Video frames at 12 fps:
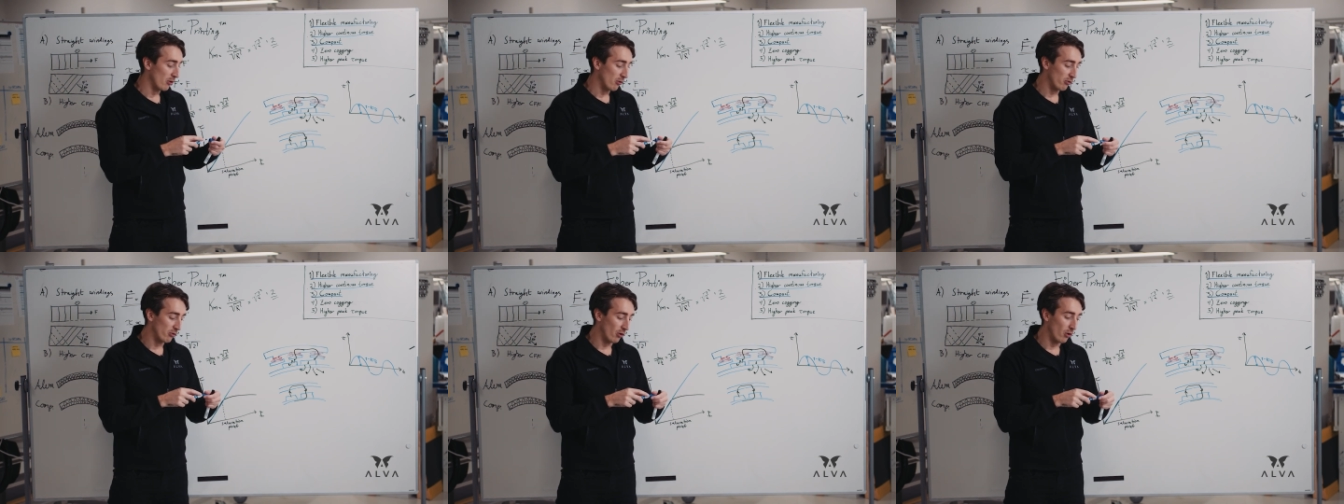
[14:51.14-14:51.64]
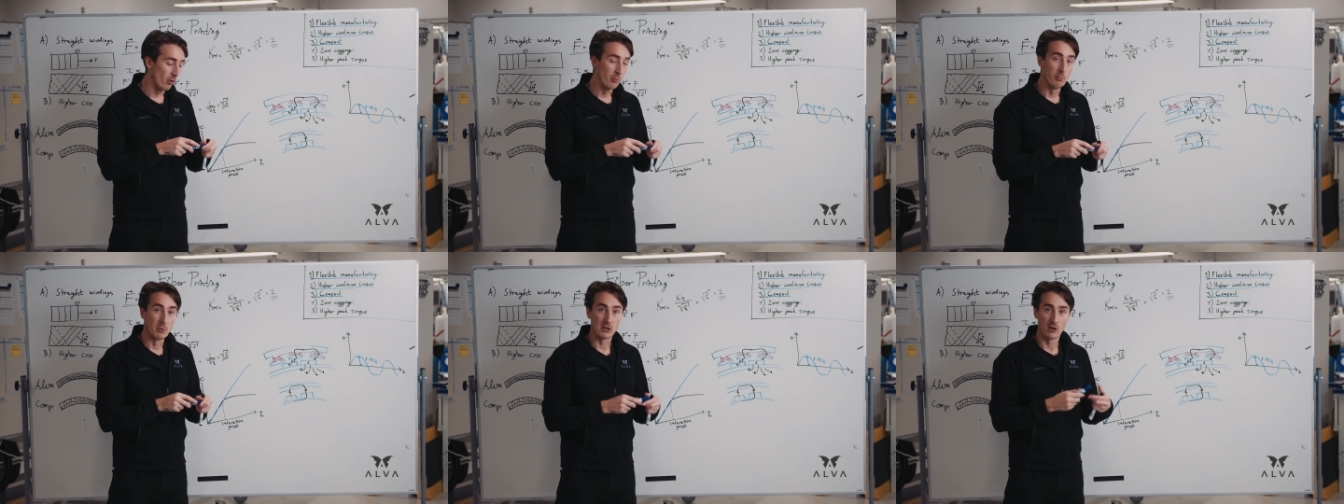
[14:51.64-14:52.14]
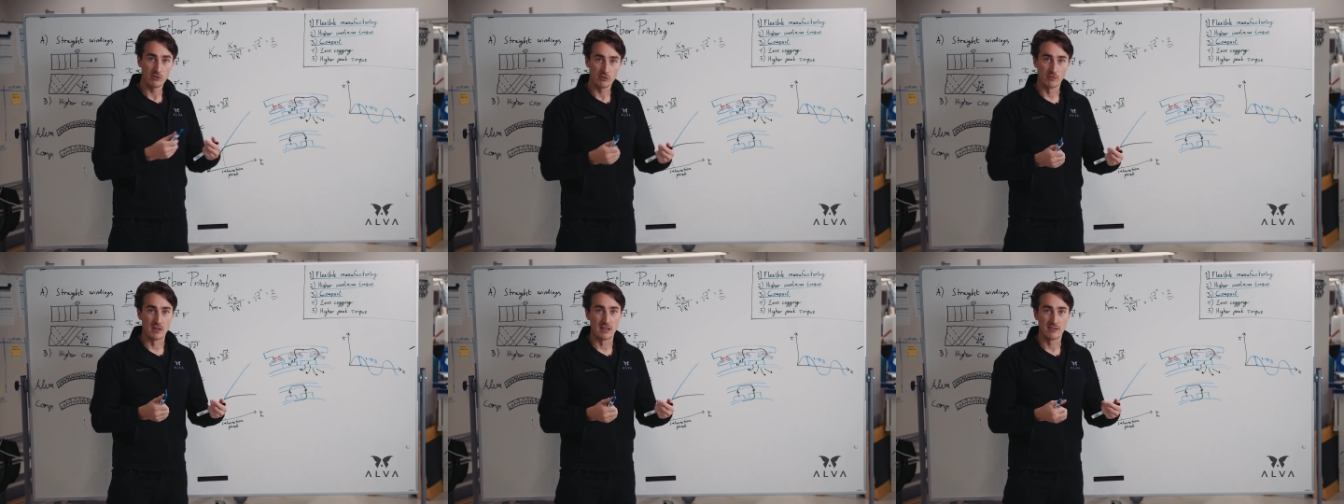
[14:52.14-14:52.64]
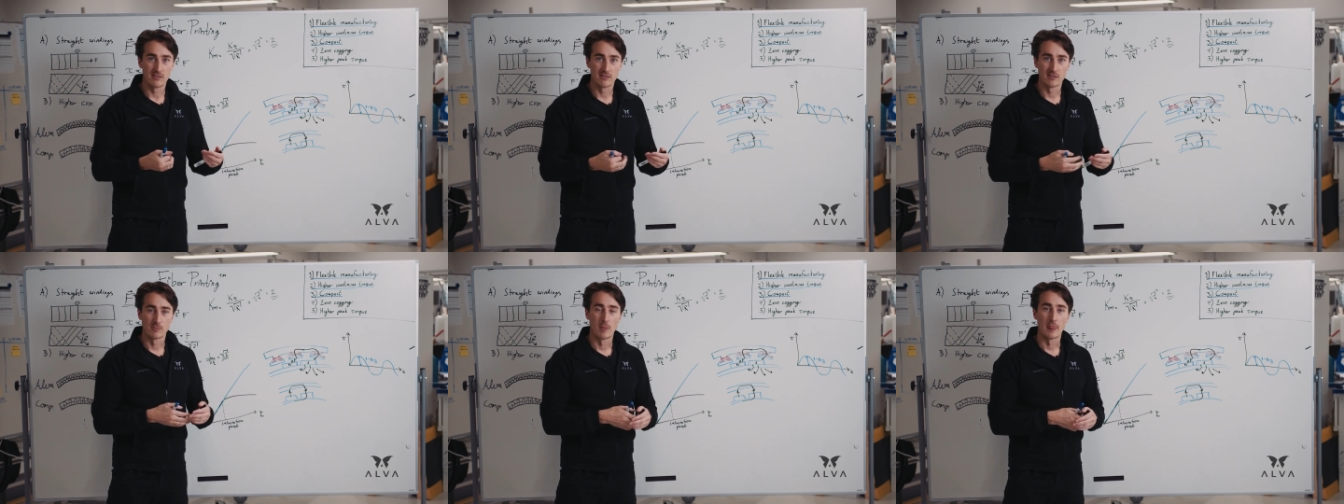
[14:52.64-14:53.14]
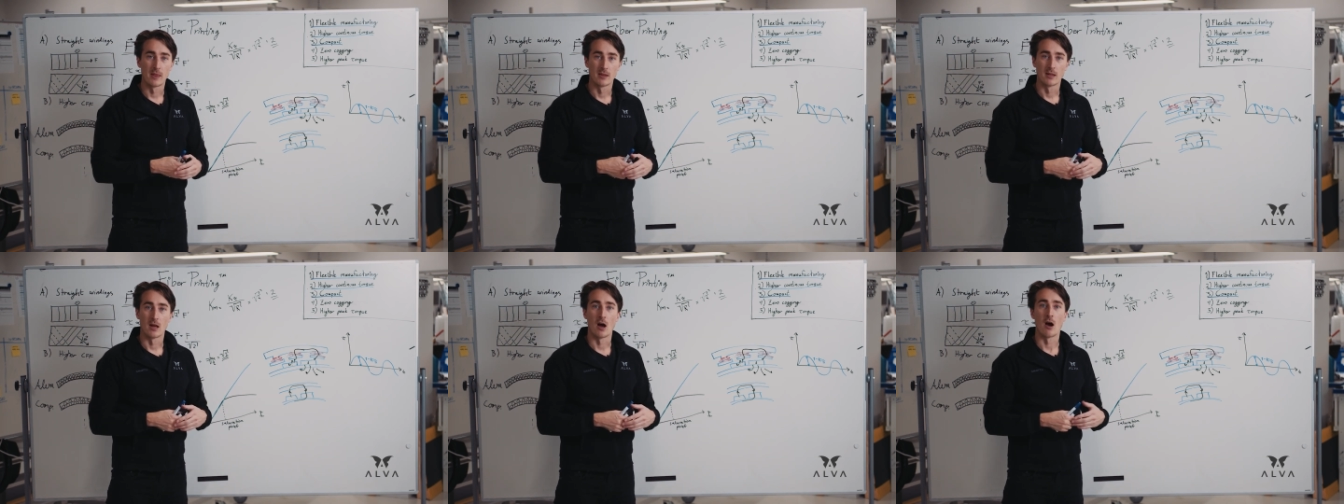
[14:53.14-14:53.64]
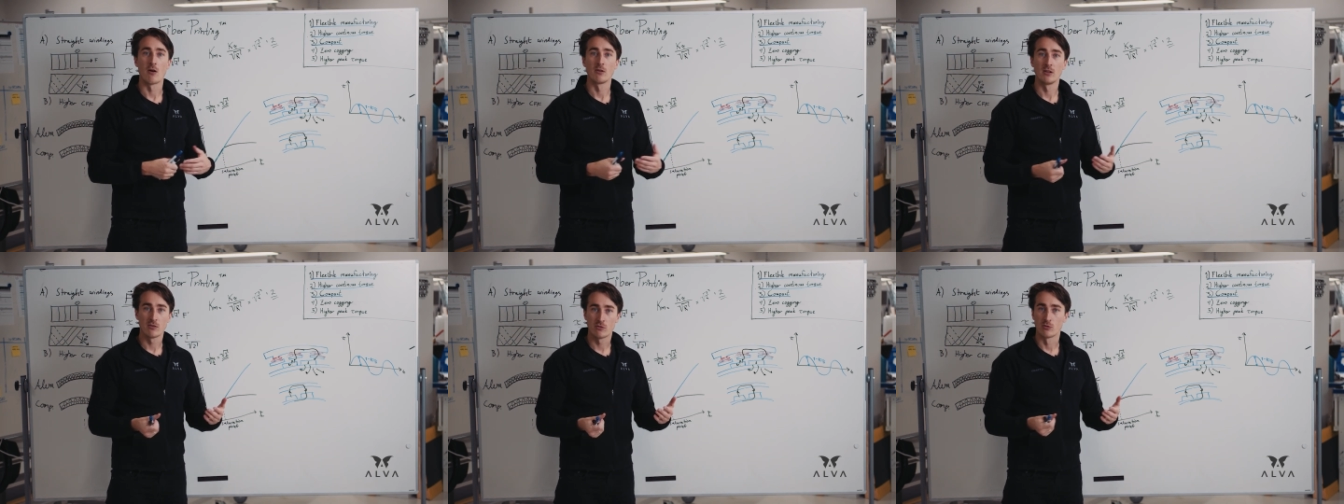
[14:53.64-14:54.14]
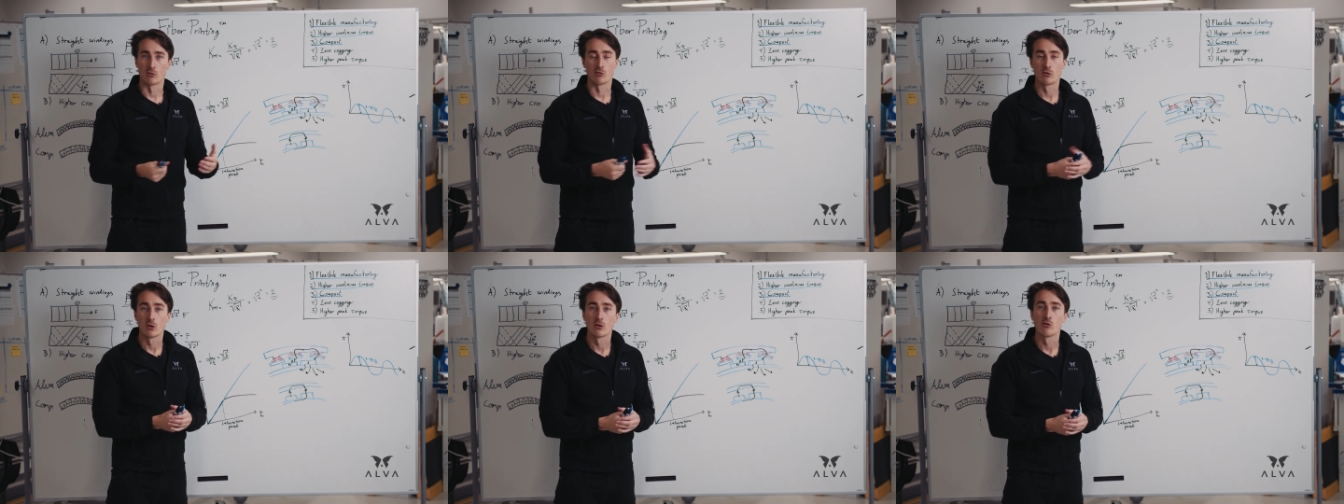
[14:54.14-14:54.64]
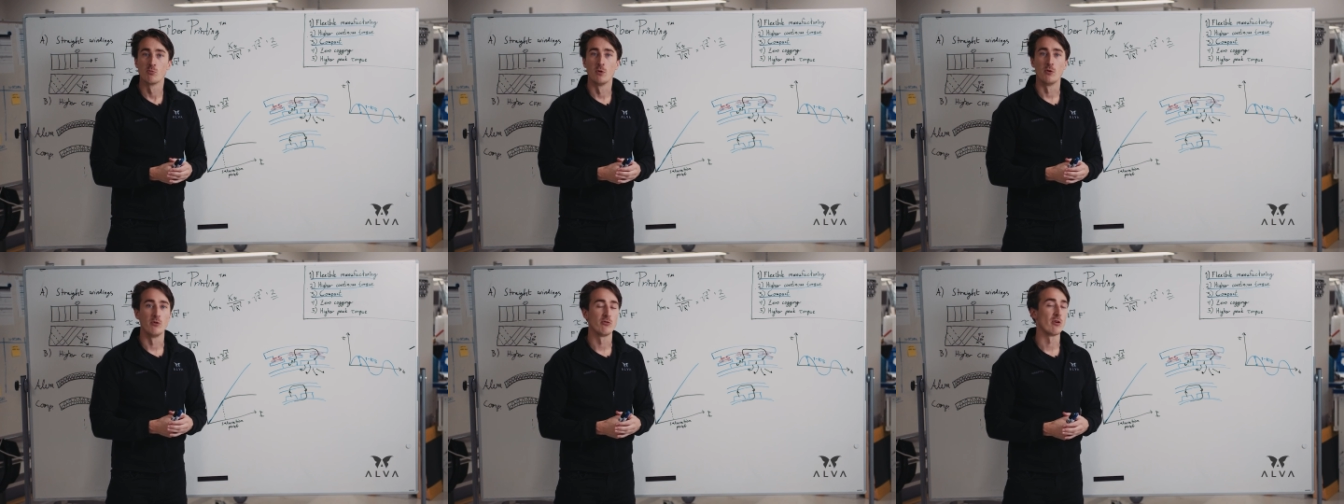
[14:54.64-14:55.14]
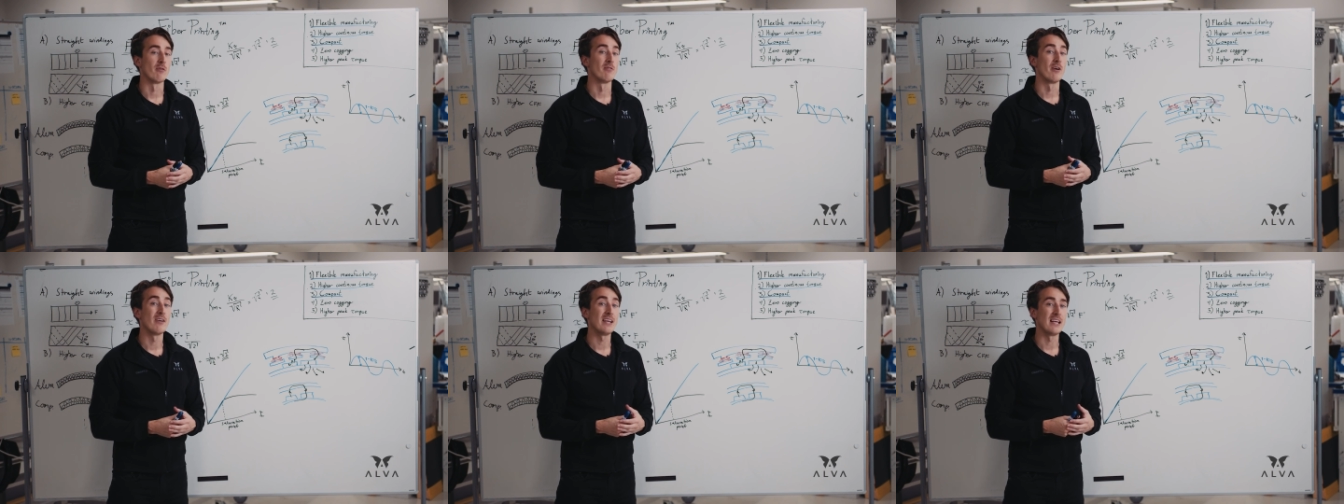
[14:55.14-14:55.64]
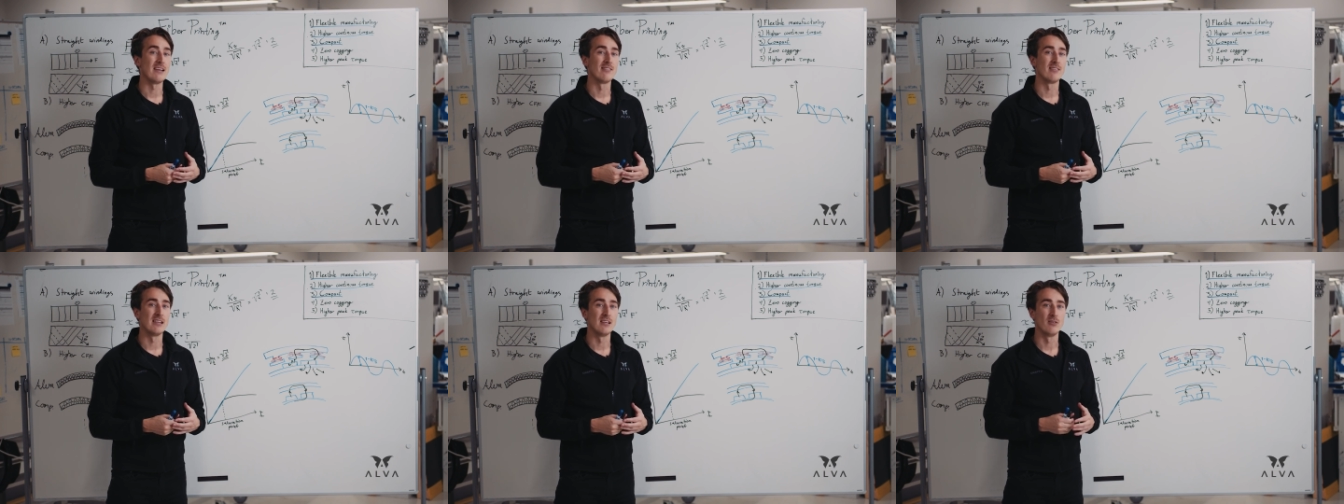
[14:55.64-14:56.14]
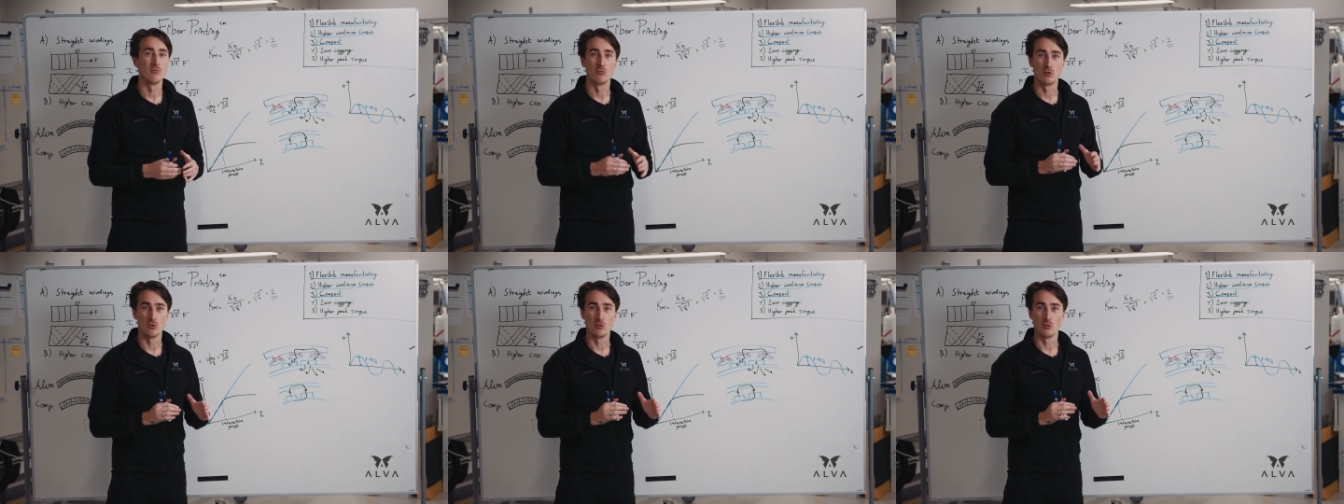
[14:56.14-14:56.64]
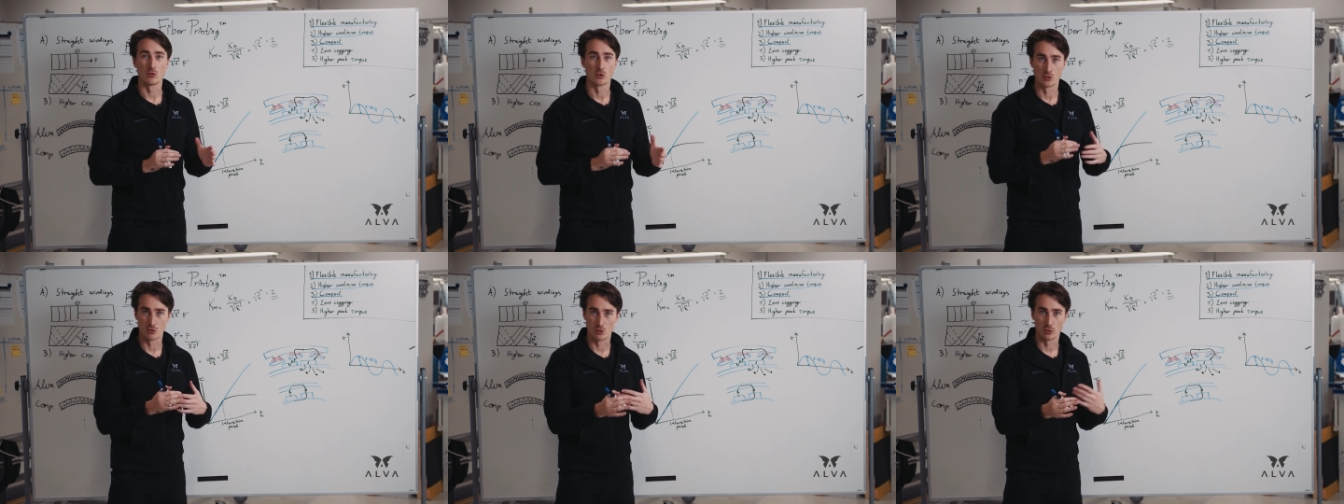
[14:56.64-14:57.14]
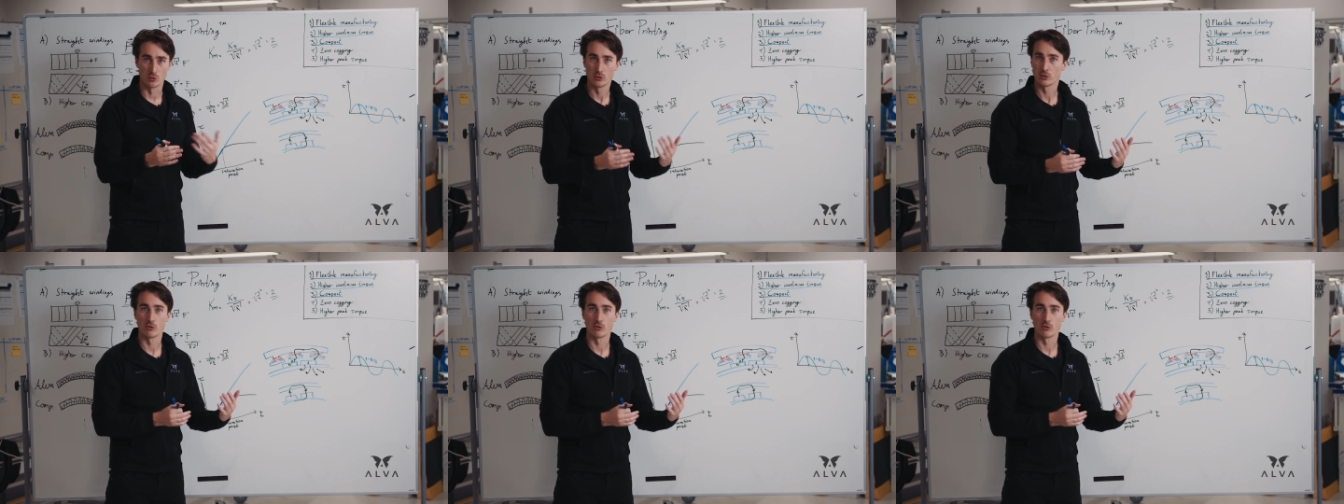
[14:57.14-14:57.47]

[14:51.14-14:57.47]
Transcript: So because of this, ironless or slotless motors are very easy to control,